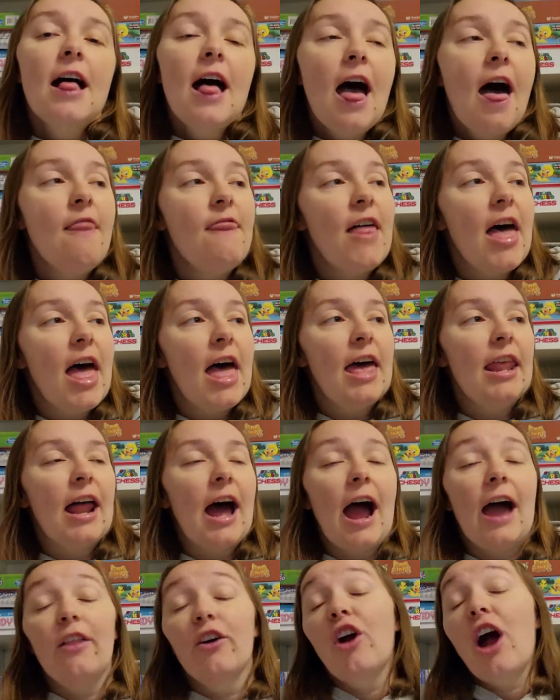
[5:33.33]
And then
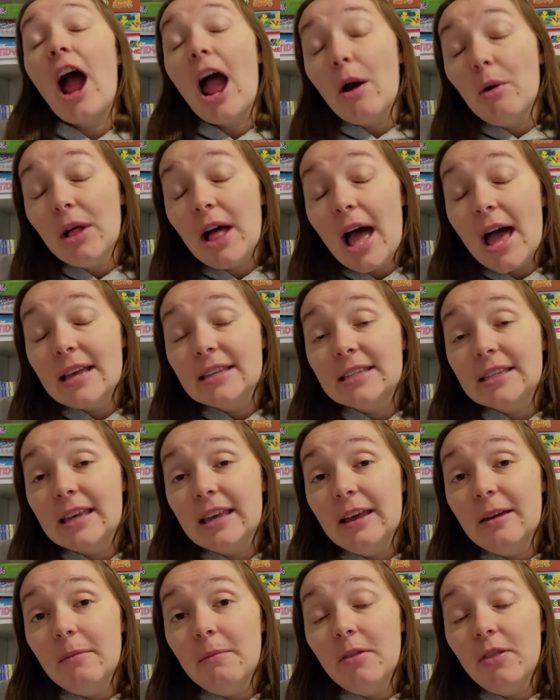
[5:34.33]
either I will ask
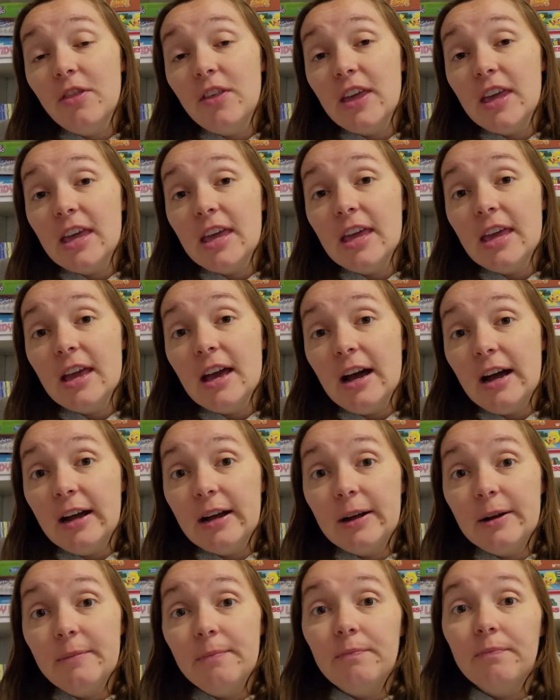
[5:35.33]
him the
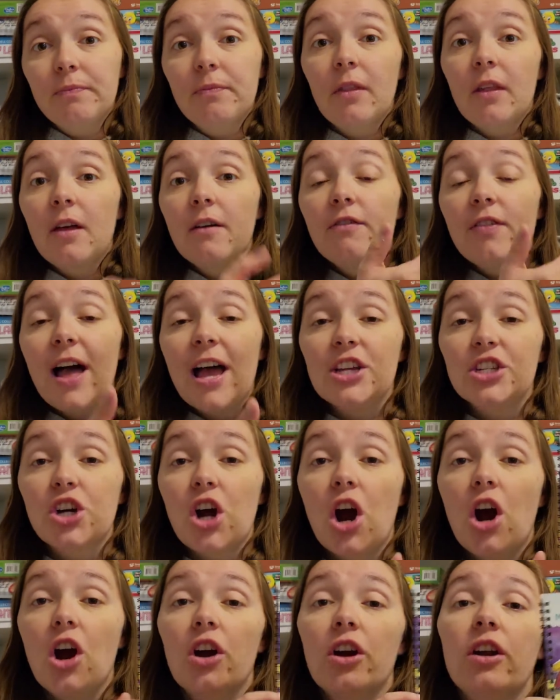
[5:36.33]

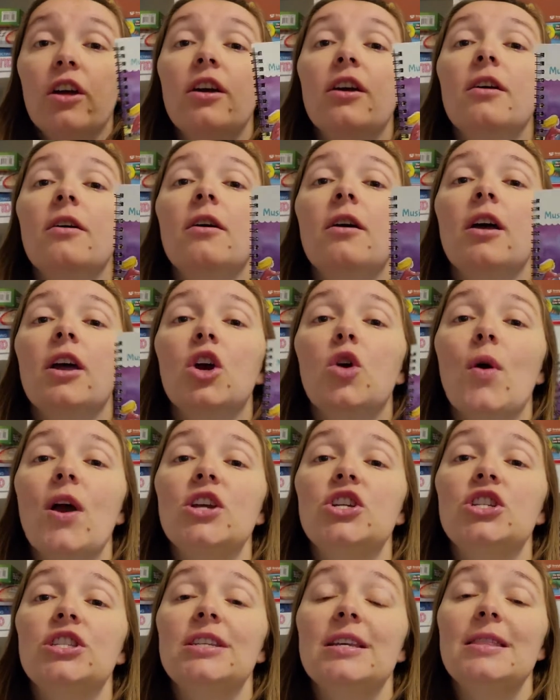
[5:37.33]
flashcard
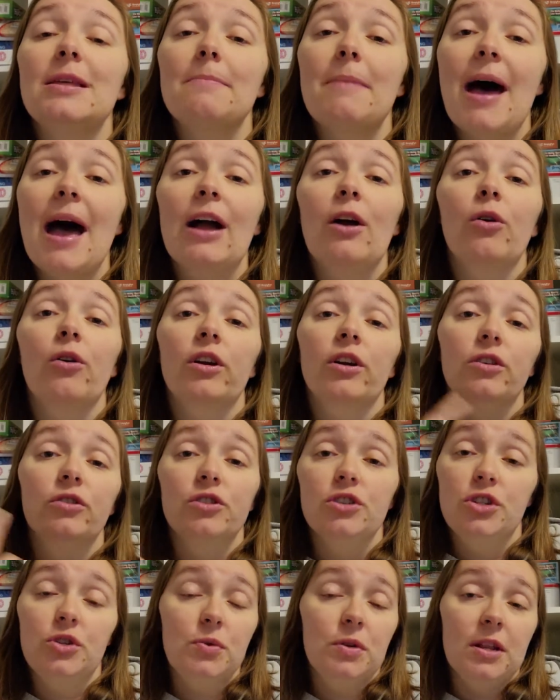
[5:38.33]
equations in the back, or he'll
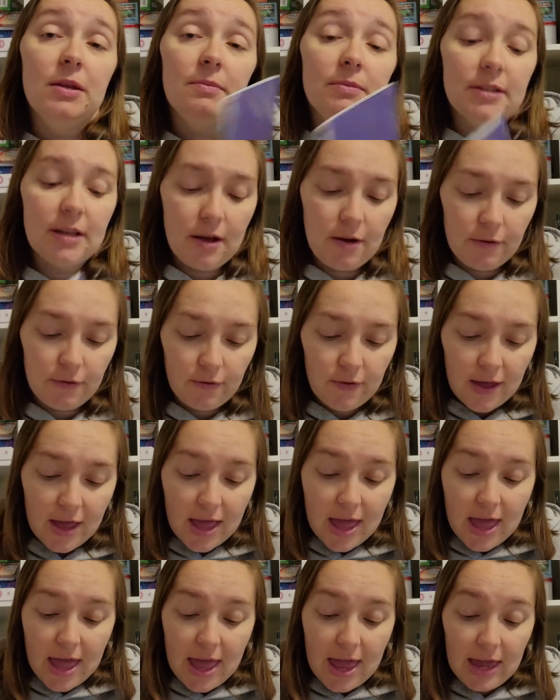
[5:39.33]
just do it himself.
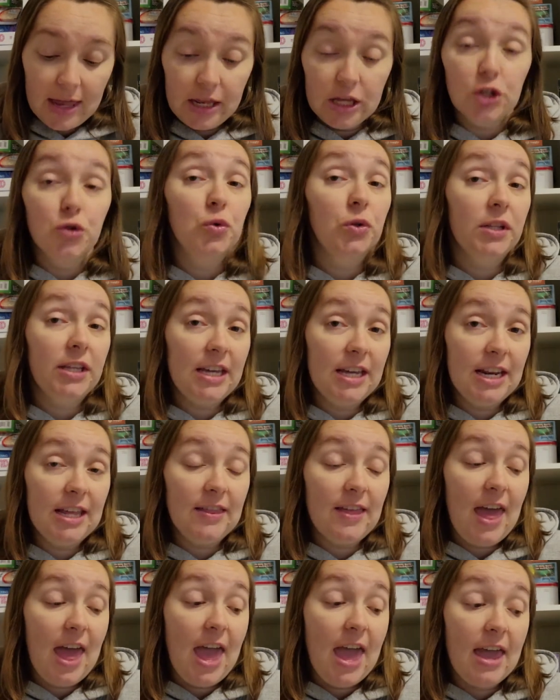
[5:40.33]
And he's really getting
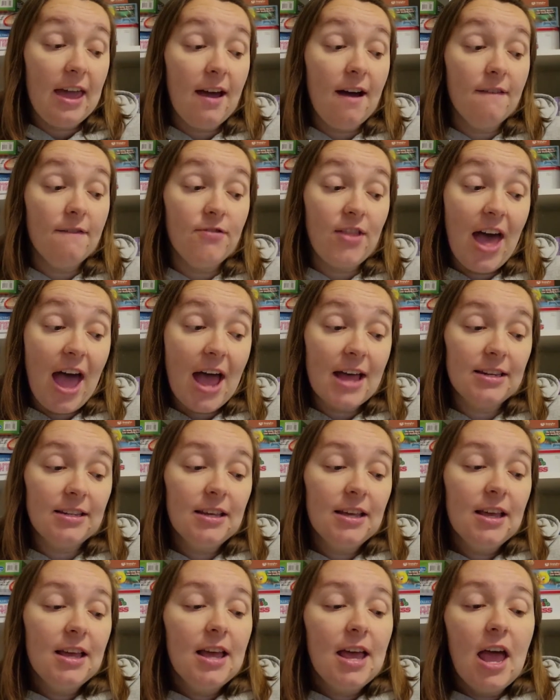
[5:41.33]
the hang of that.
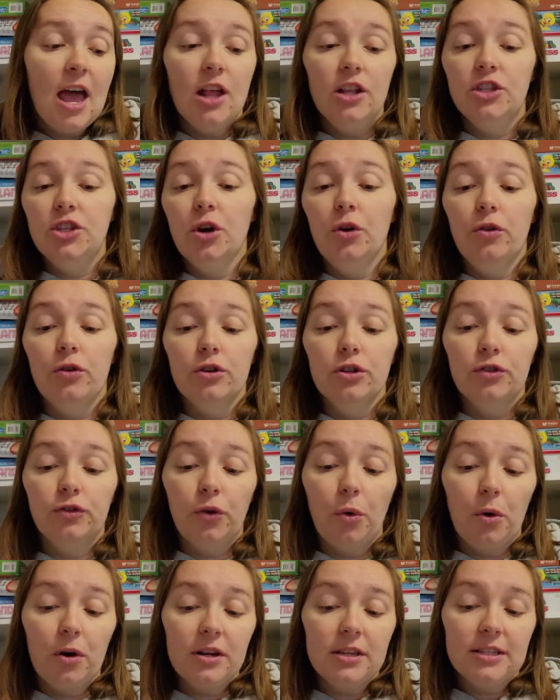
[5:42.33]
And so there's
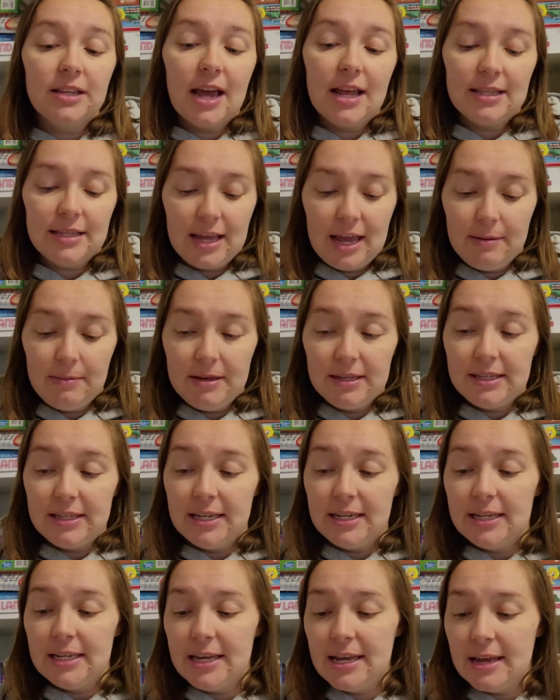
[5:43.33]
4 sets, A, B,
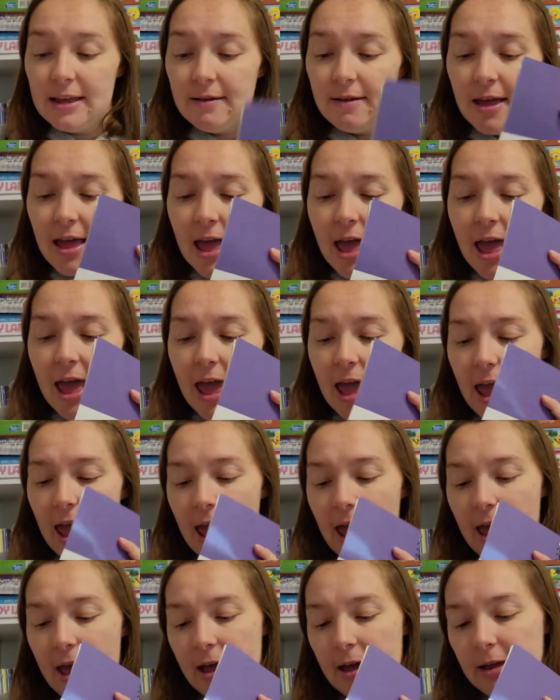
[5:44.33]
C, D,
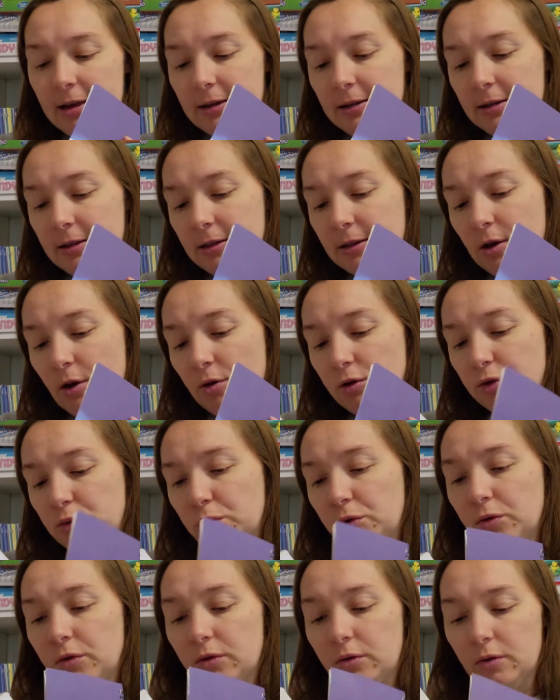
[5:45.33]
and those
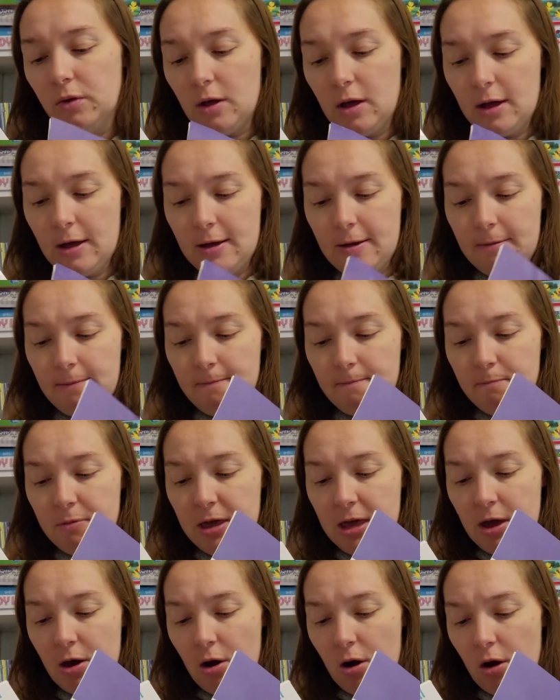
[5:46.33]
will
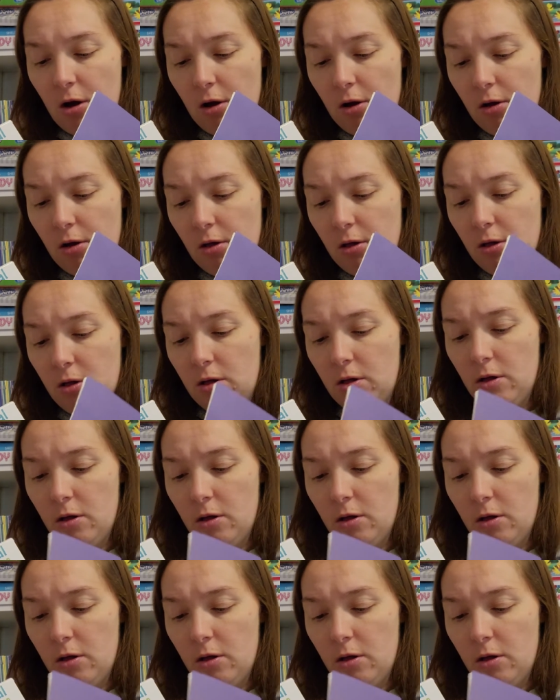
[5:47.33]
be all